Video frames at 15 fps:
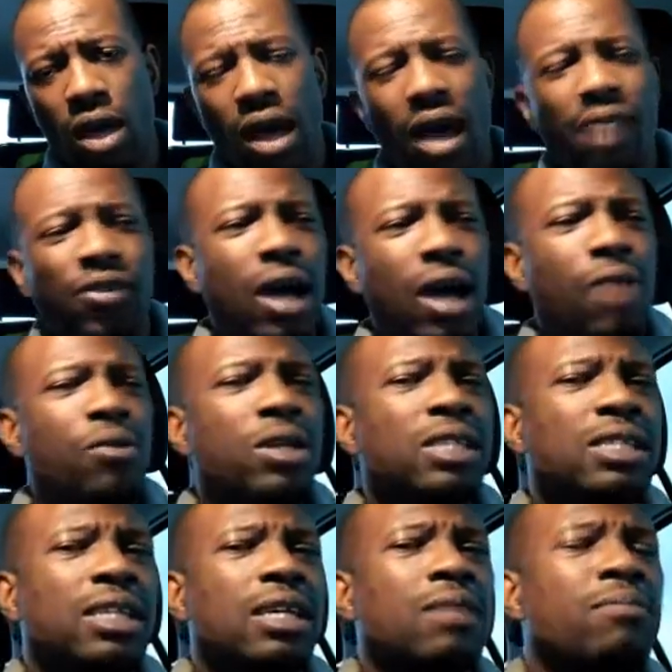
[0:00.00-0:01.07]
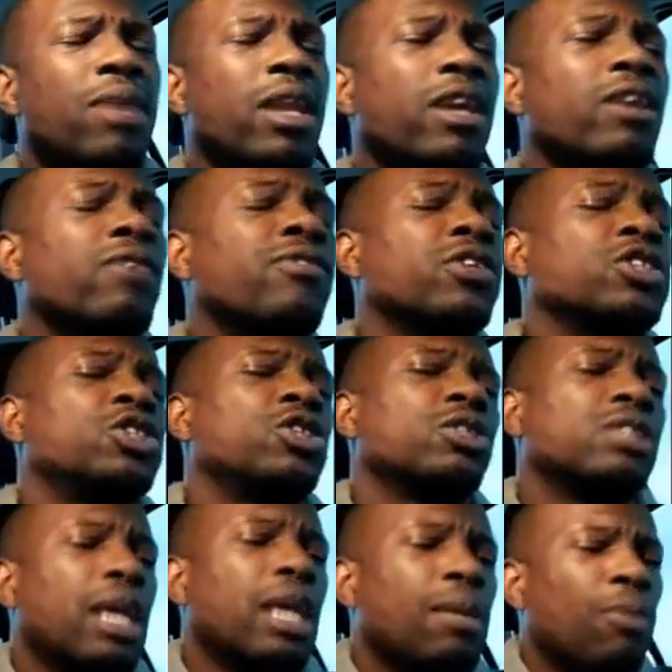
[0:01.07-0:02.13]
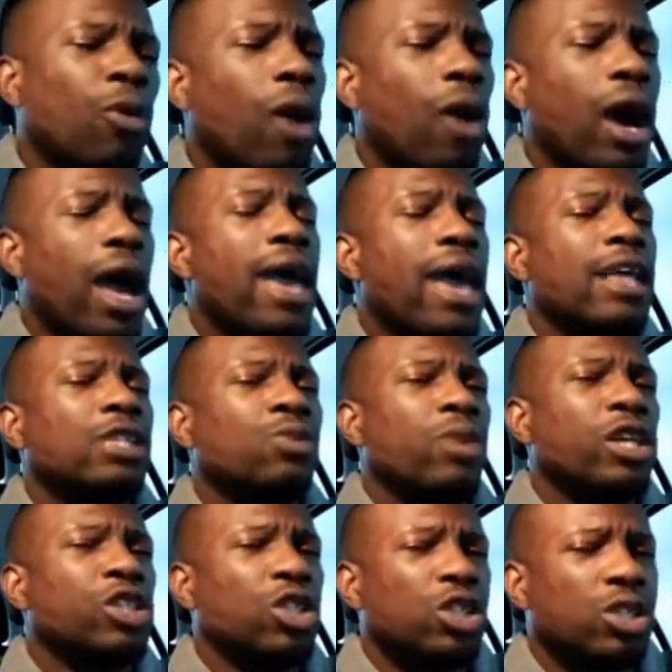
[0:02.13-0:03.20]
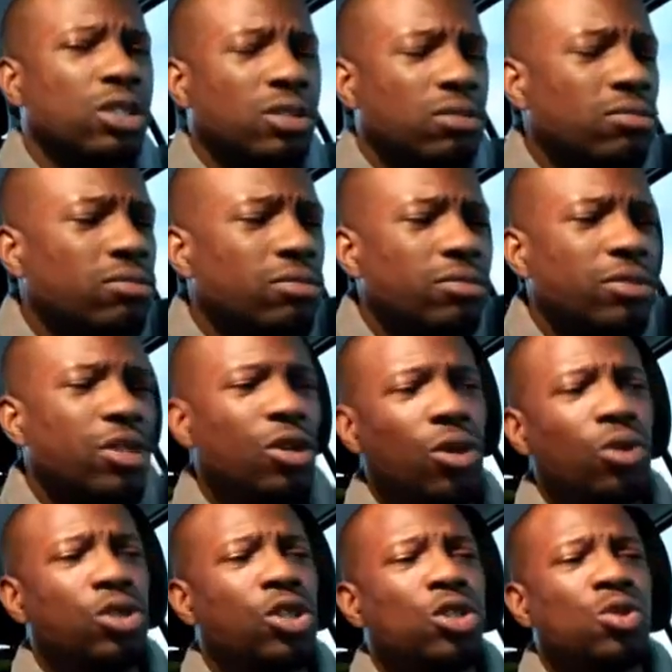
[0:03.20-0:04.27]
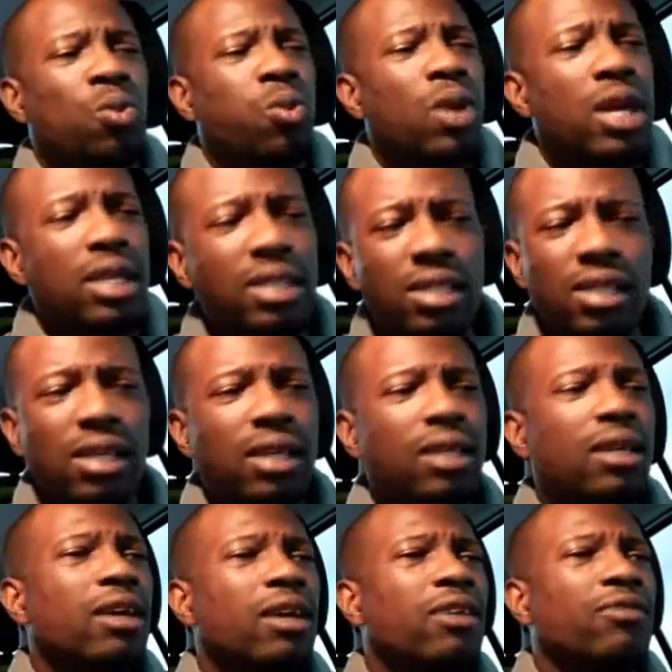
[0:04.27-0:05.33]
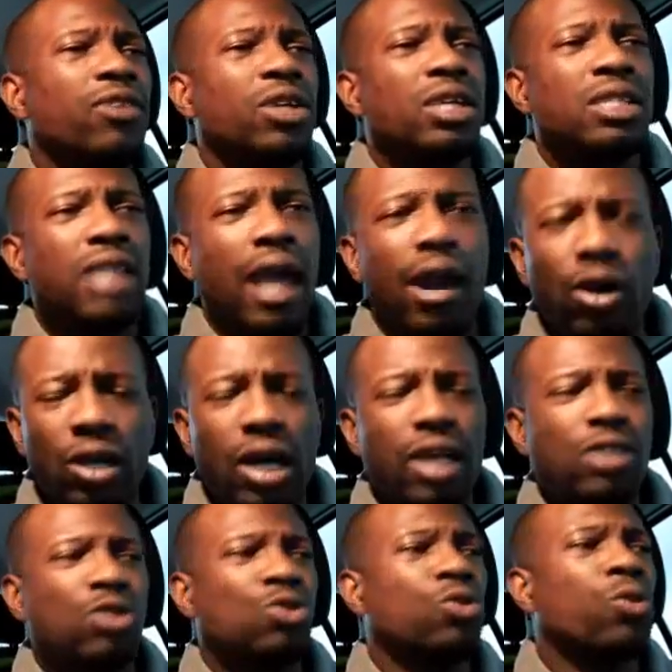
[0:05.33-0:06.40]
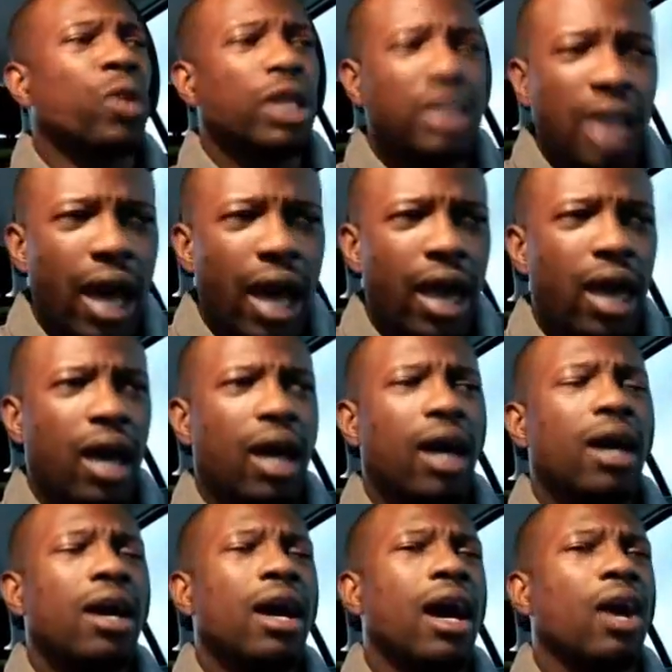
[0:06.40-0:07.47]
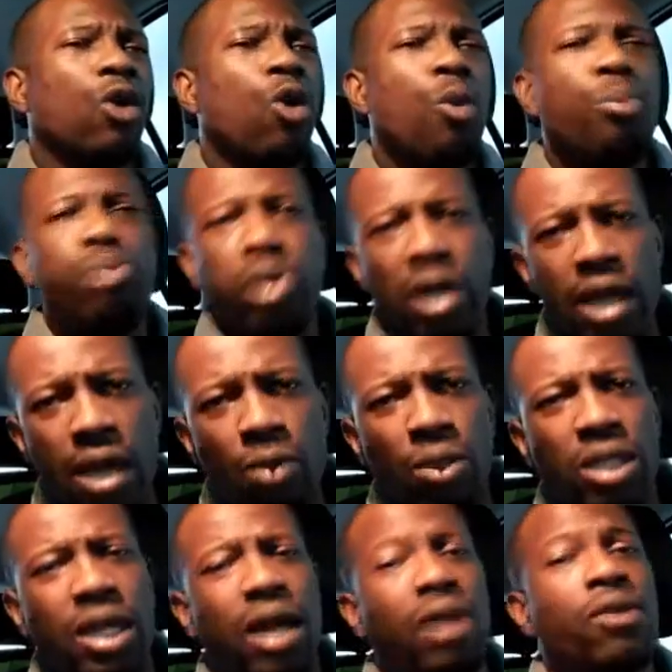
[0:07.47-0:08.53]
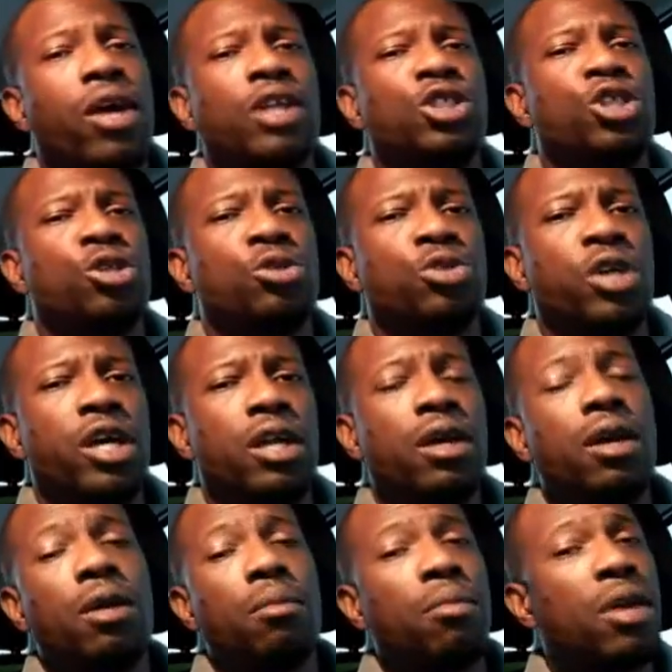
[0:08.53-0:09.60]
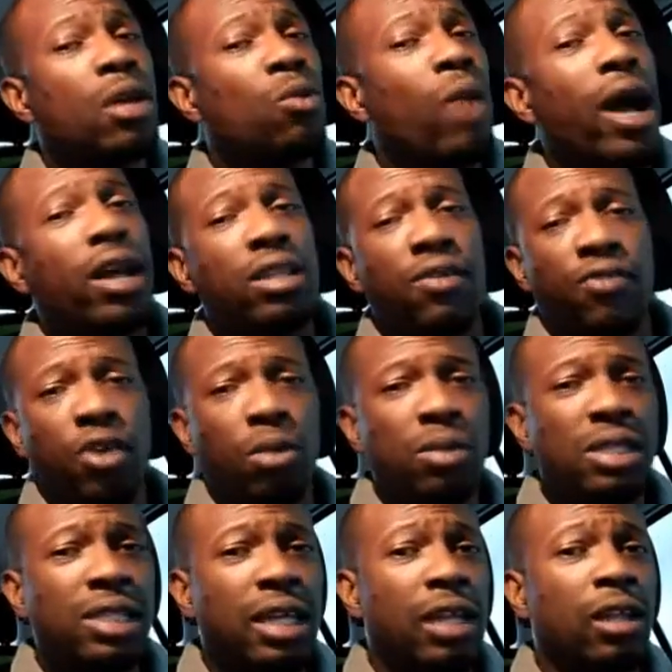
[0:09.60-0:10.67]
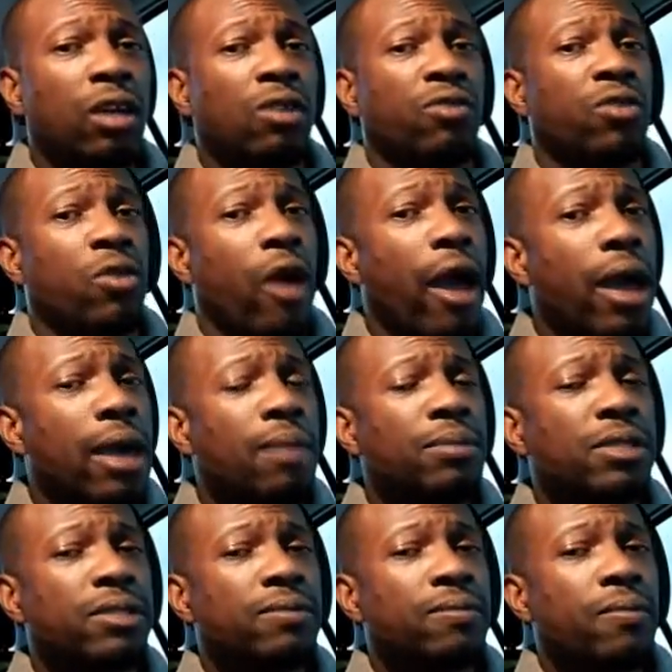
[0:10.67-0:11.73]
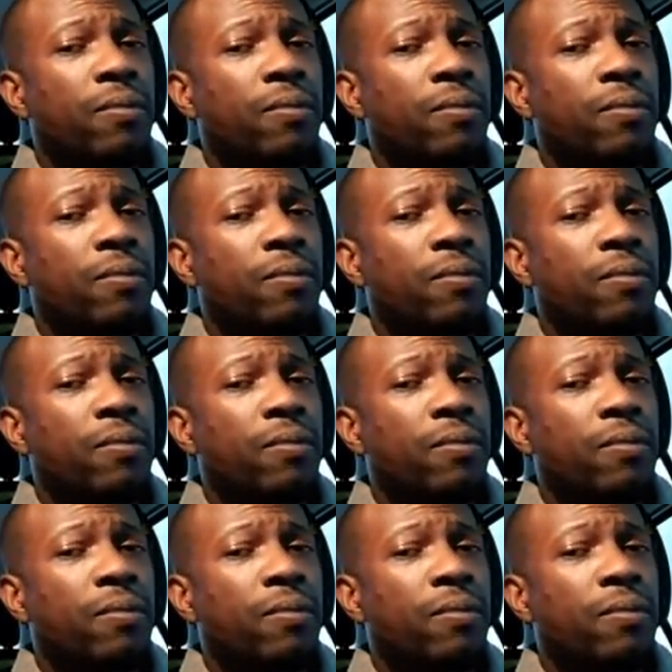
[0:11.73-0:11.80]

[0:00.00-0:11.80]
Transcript: And for that reason, many of us just keep quiet. We're just, you know, just waiting for these elders to retire and go play with their grandchildren. Meanwhile, they've committed a lot of crimes.